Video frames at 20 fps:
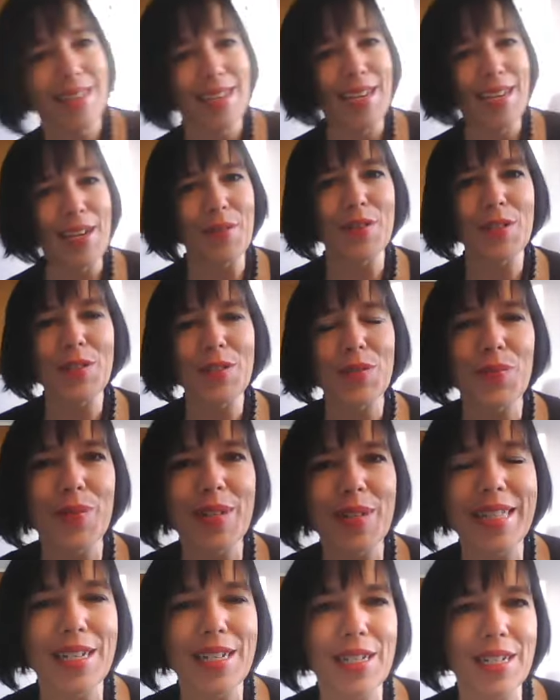it was a
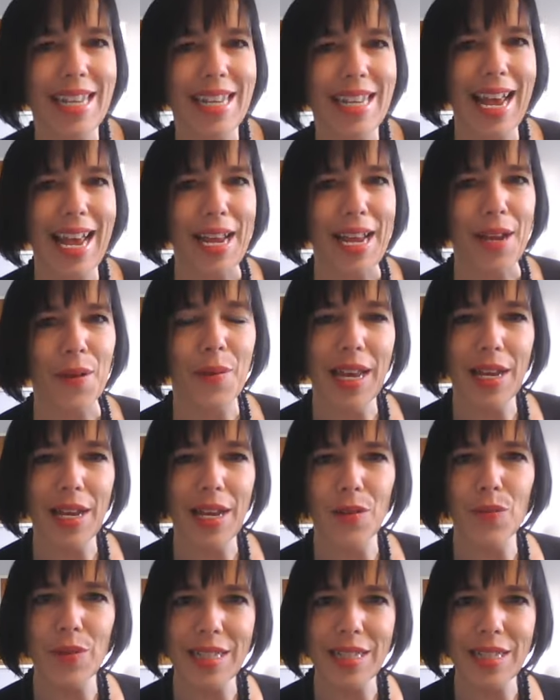really good day and we had a
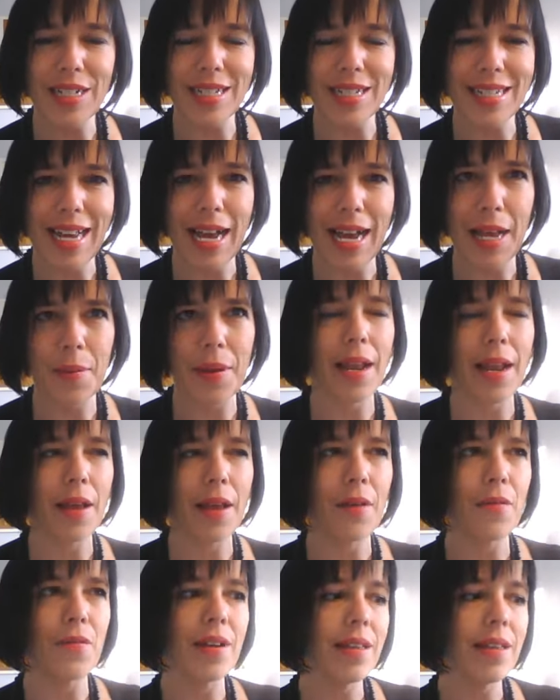really good time and I
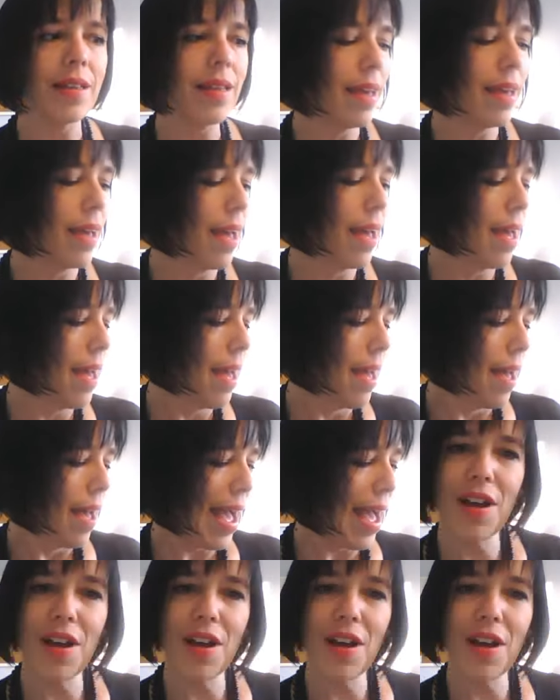really
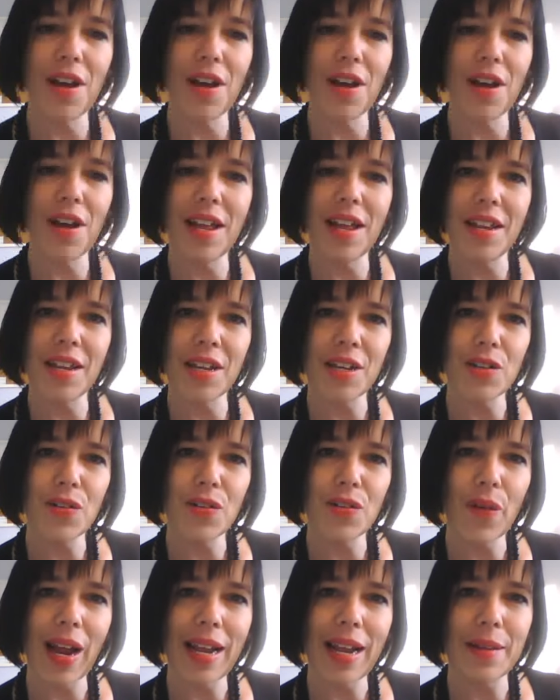have an
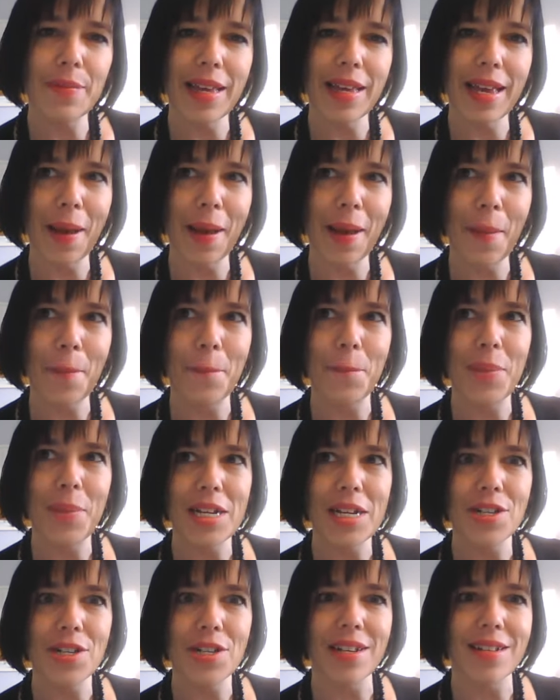incredibly
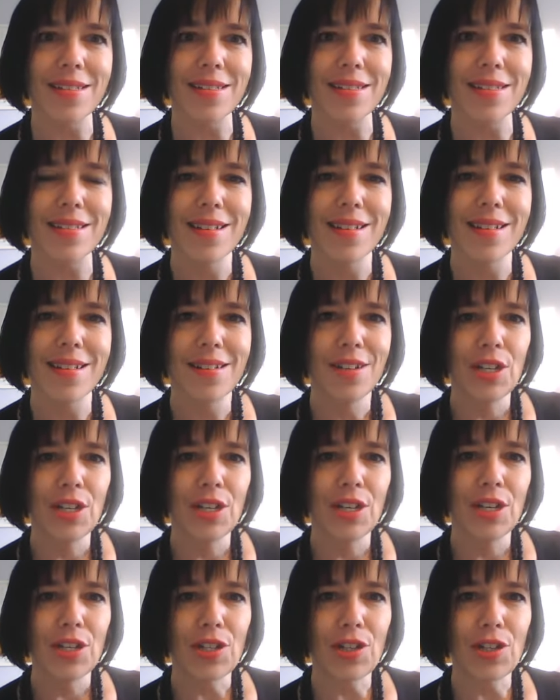ambitious
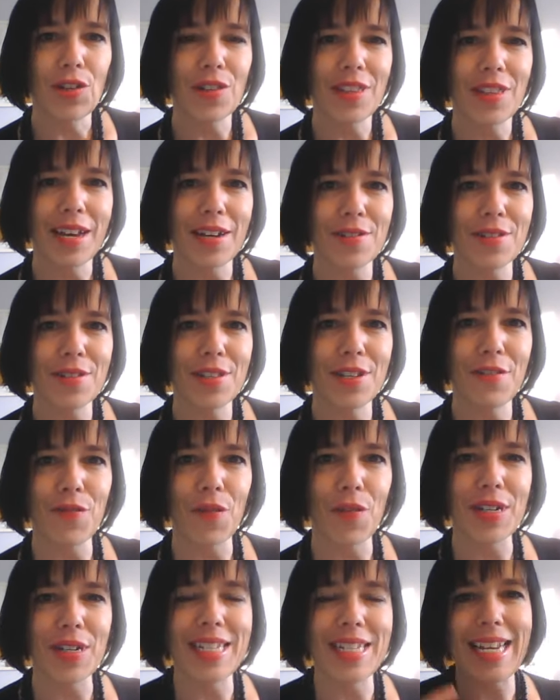
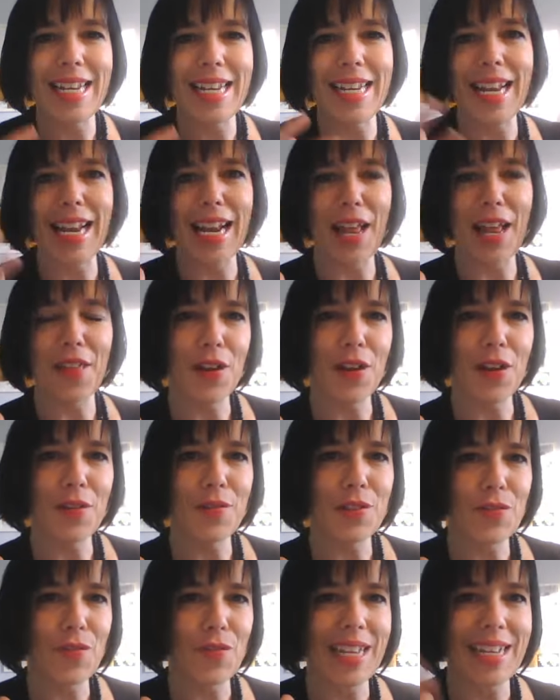2014 and I thought it was
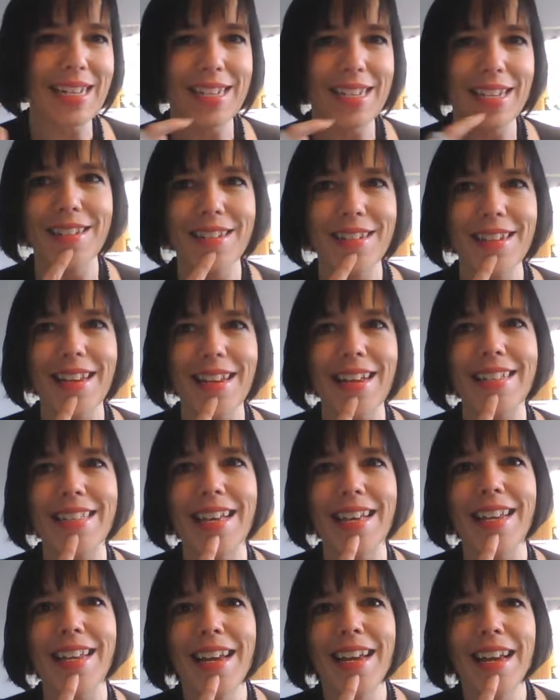funny because yesterday I
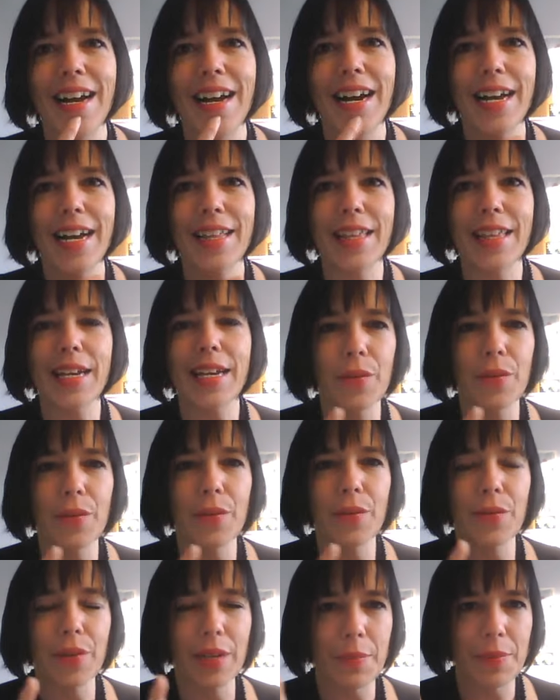said I think I'm really
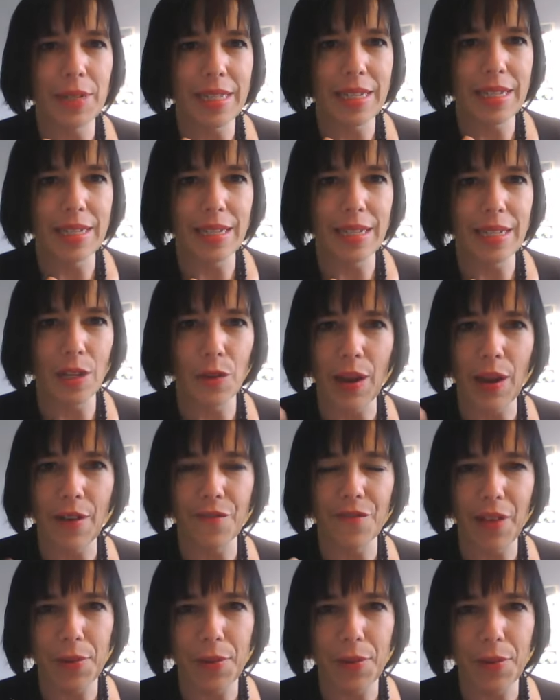really busy until around
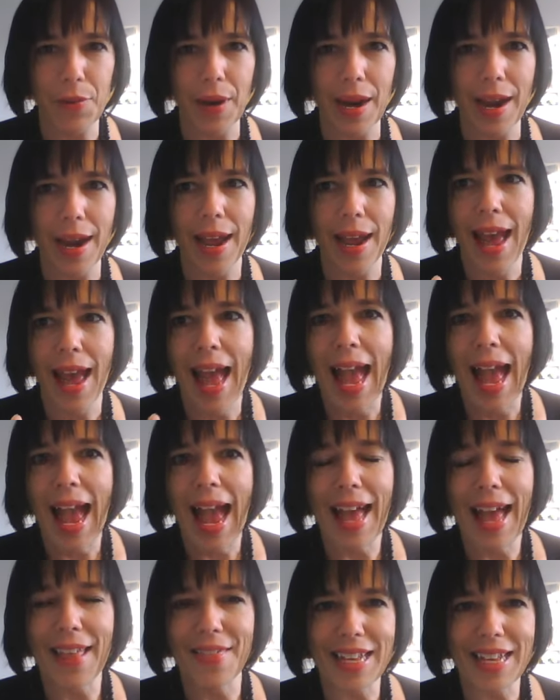February
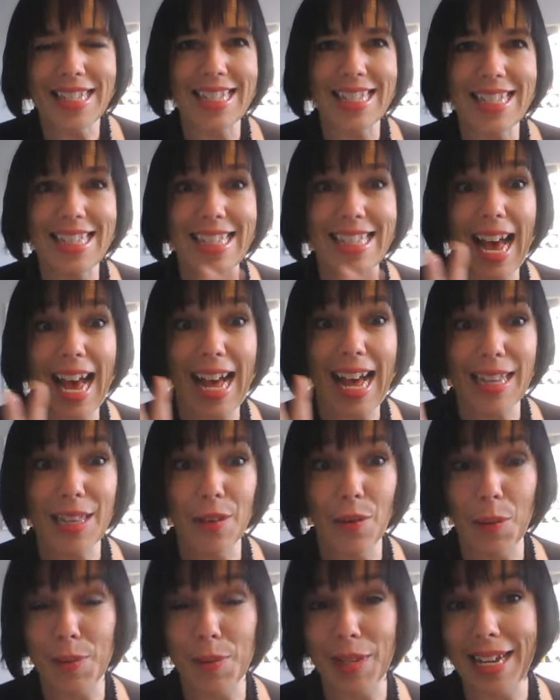and that's exactly
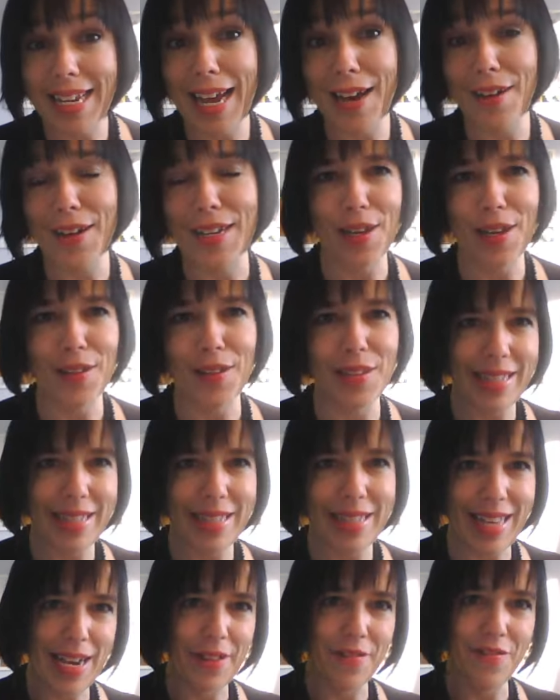what played out. I saw this
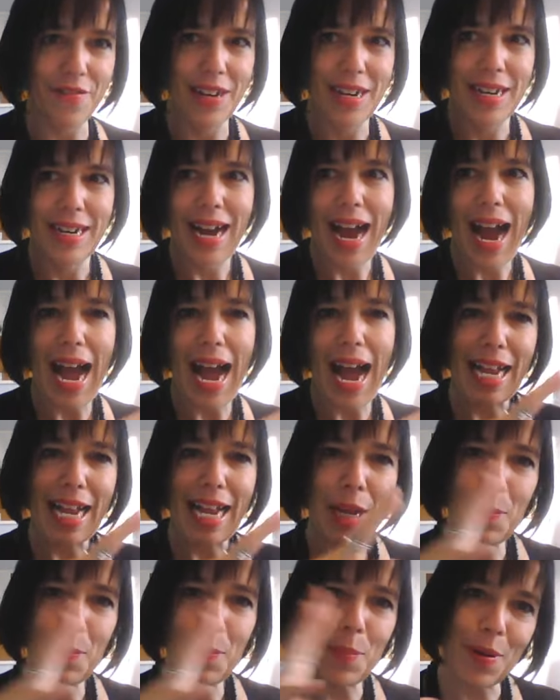kind of
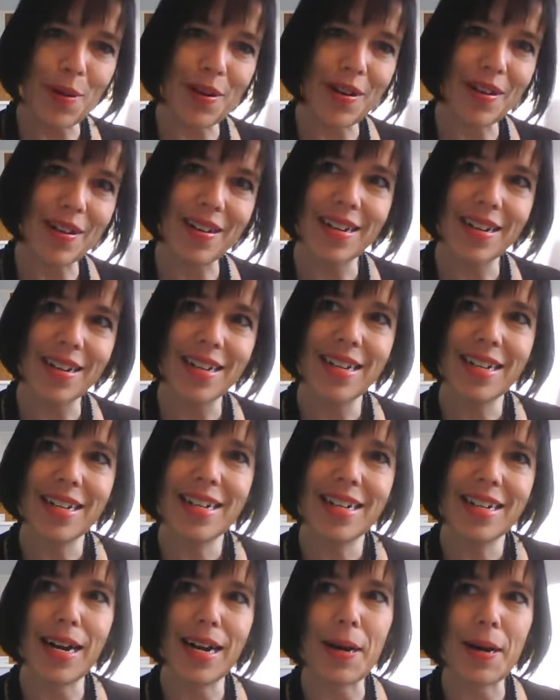hyper
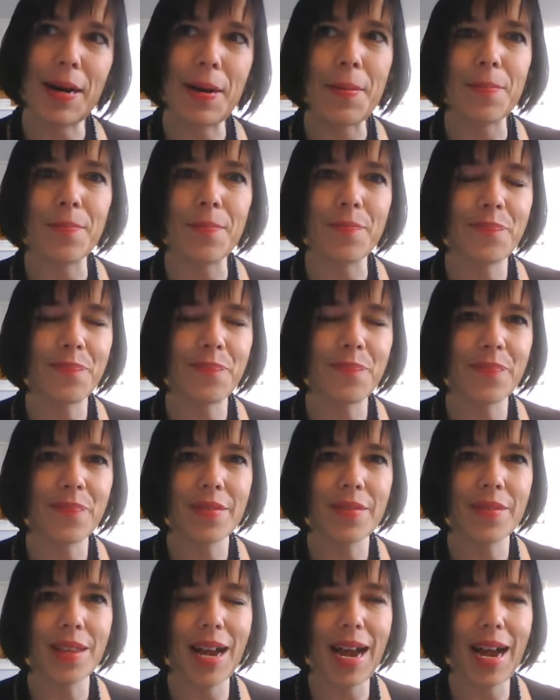um,
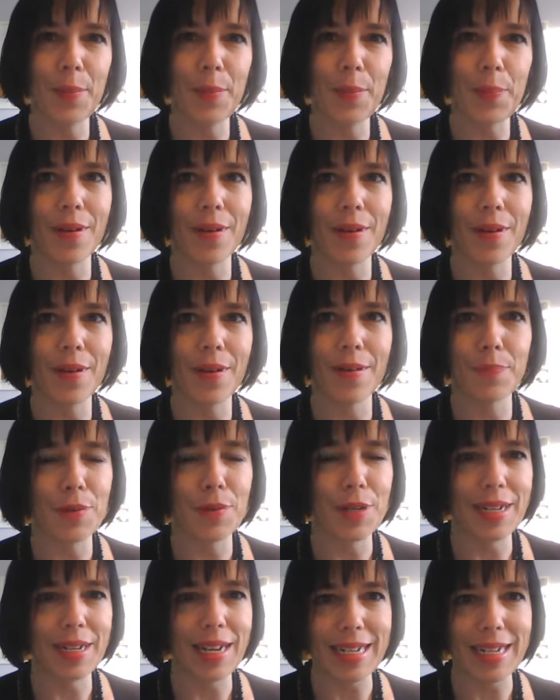hyper
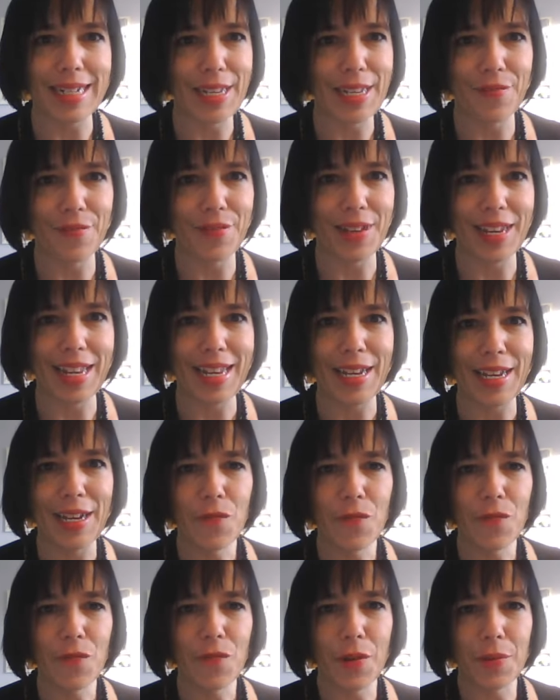productivity
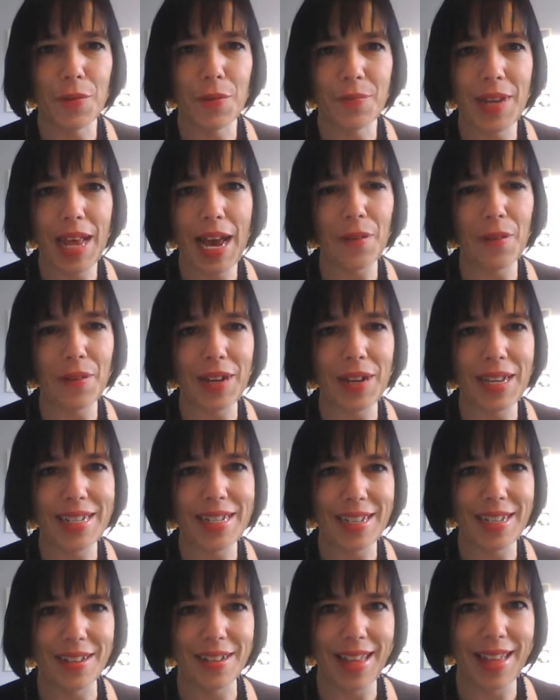from now
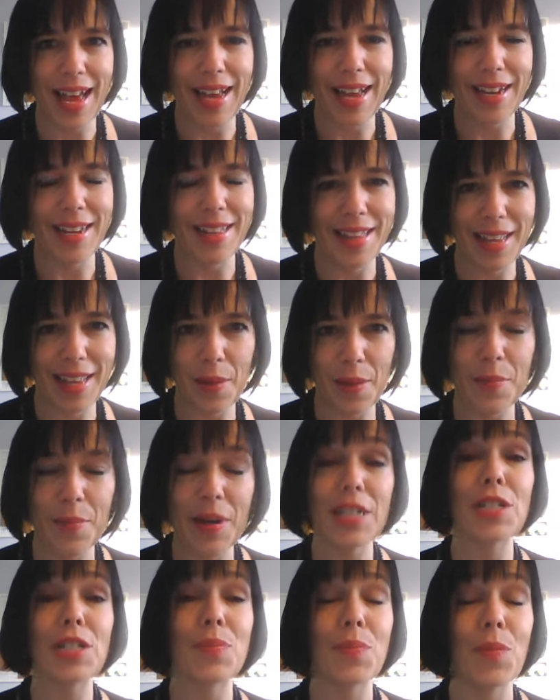until then, and then a
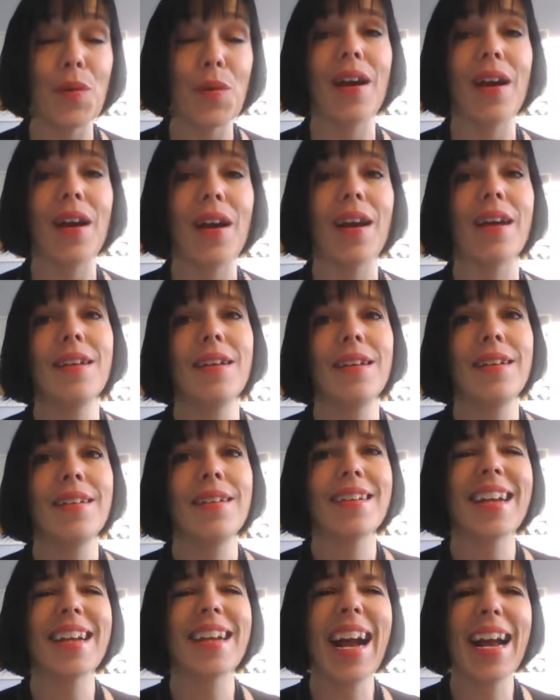much more
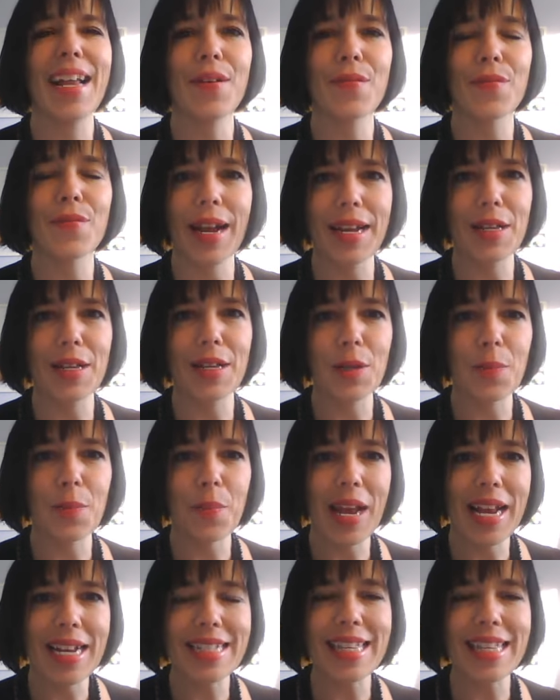kind of regular
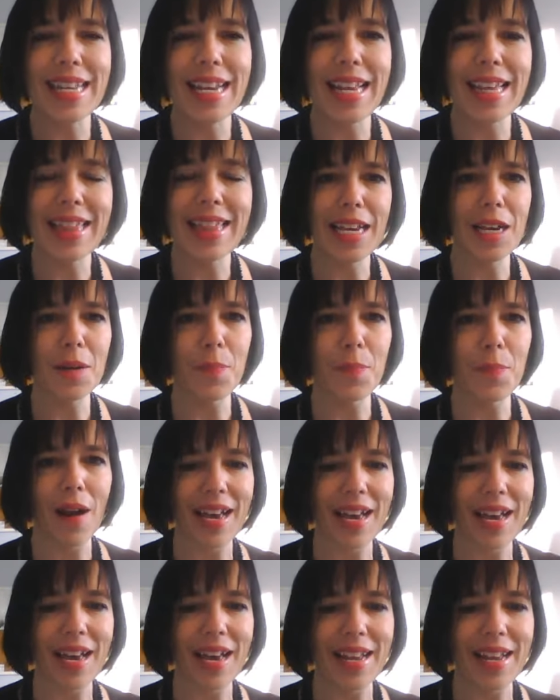pace. And I think a part
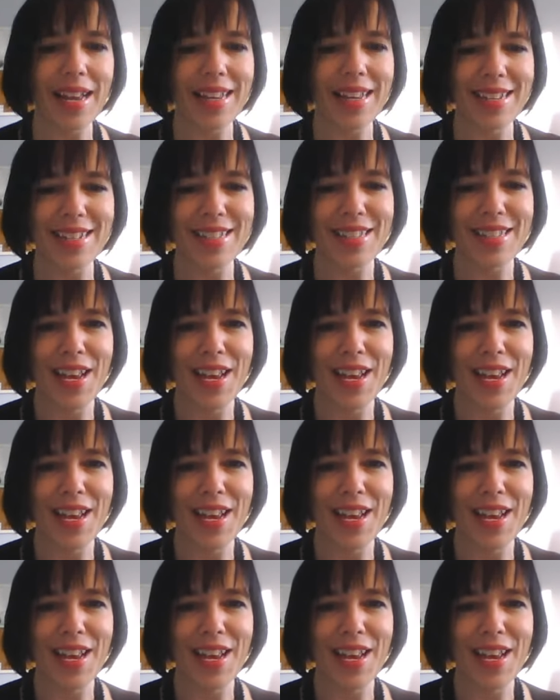of that is